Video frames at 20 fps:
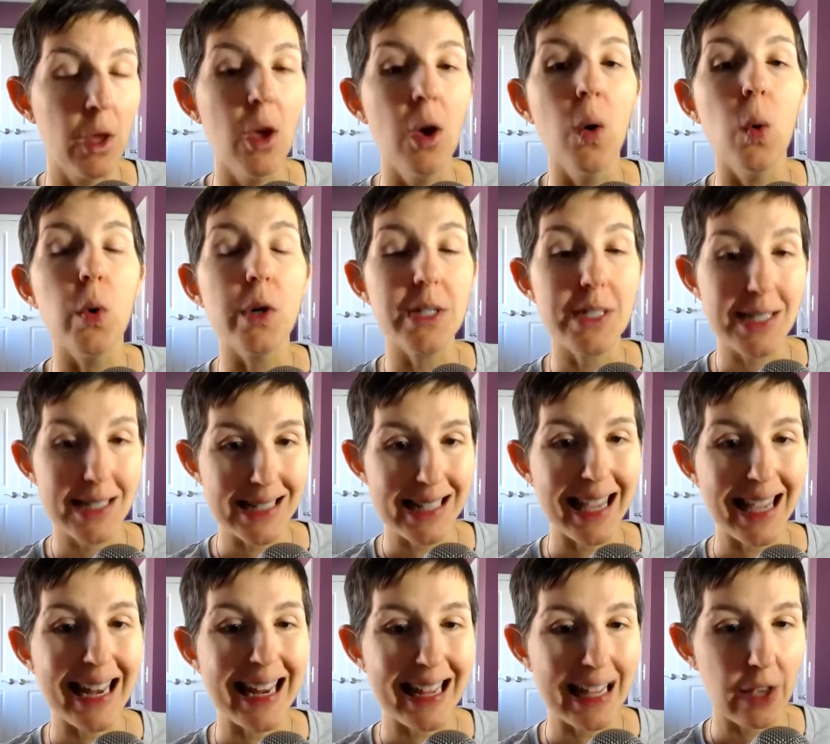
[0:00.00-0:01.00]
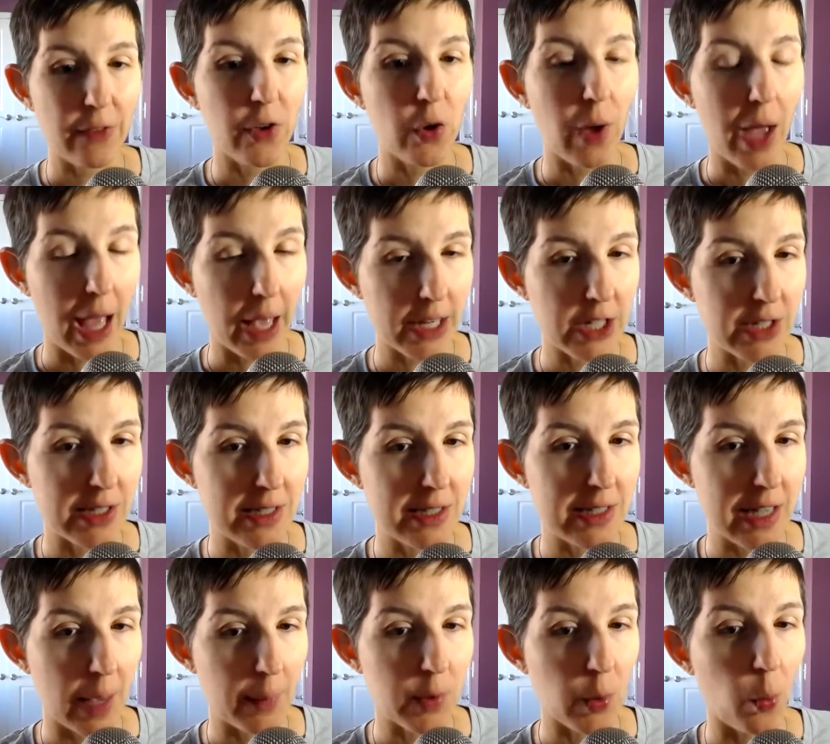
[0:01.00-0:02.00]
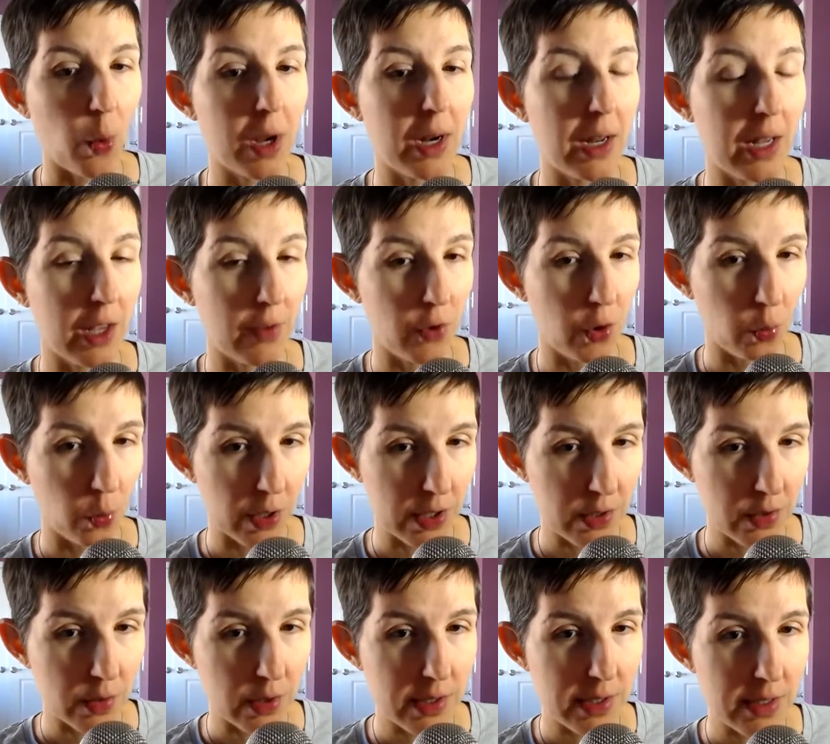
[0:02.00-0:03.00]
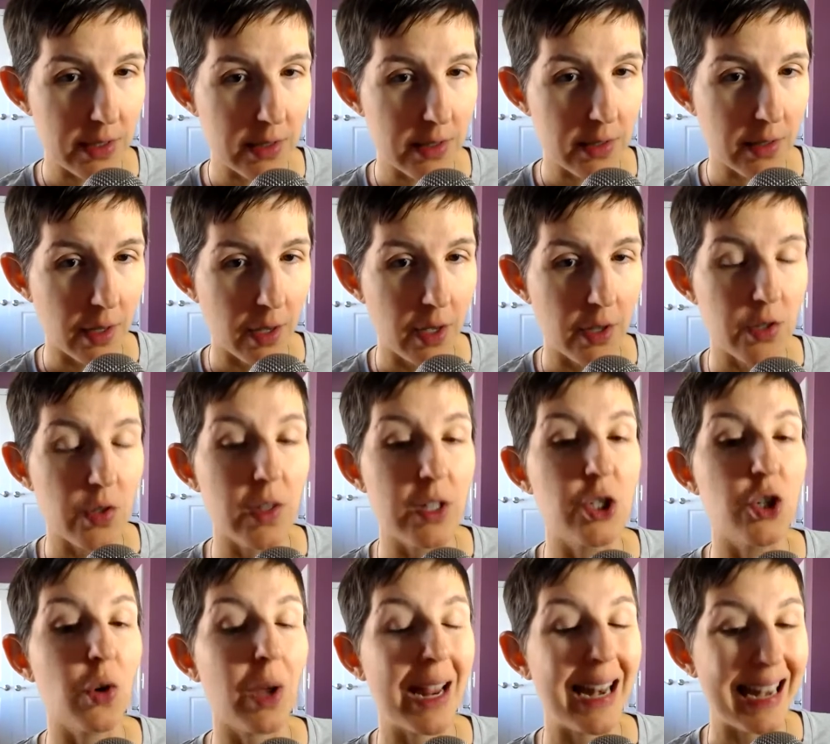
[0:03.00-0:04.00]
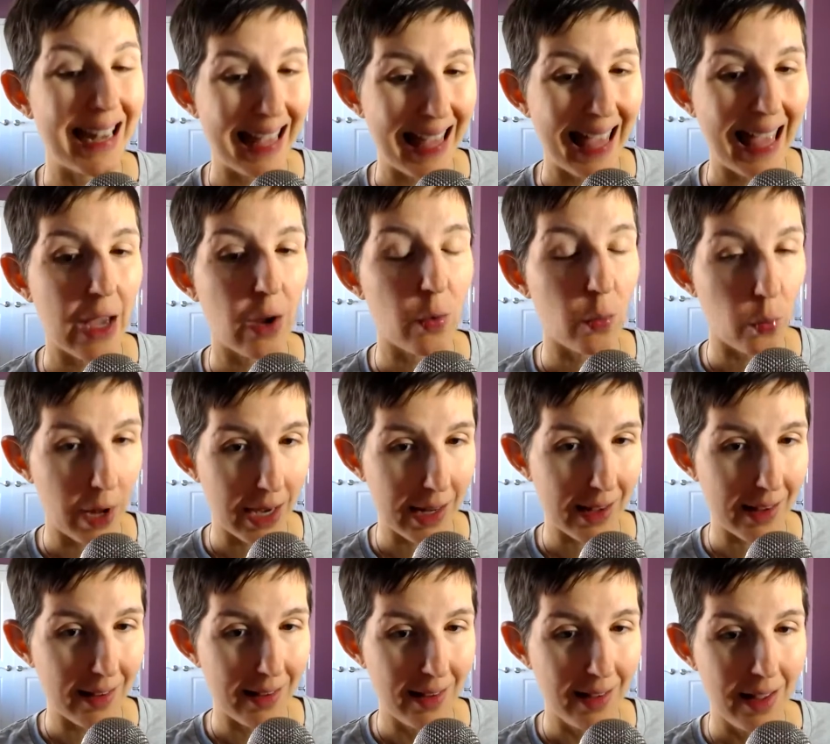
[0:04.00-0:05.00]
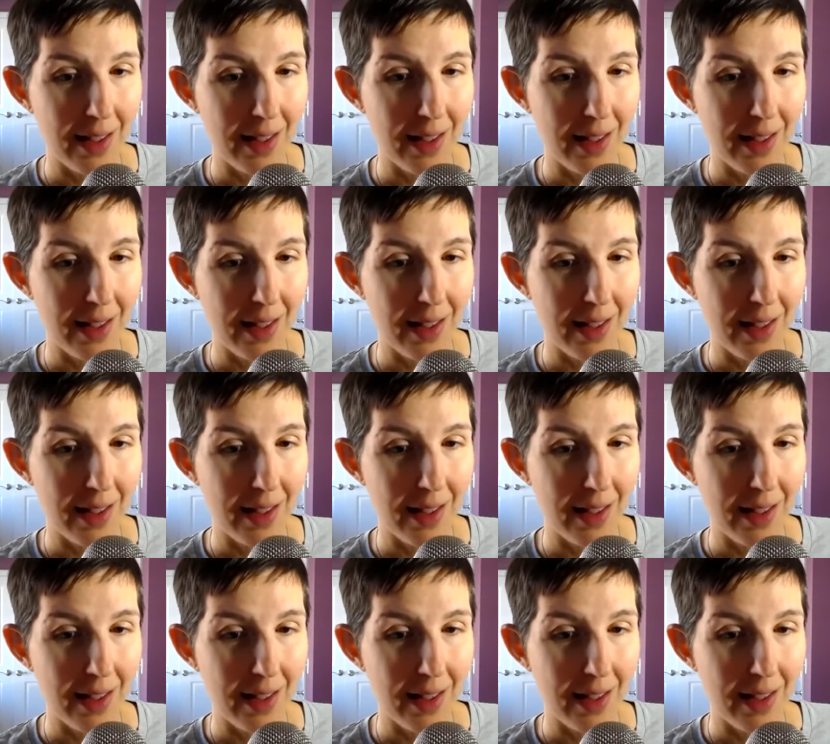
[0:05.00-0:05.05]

we're still going to give you action steps. We're going to give you resources so that you can get ready.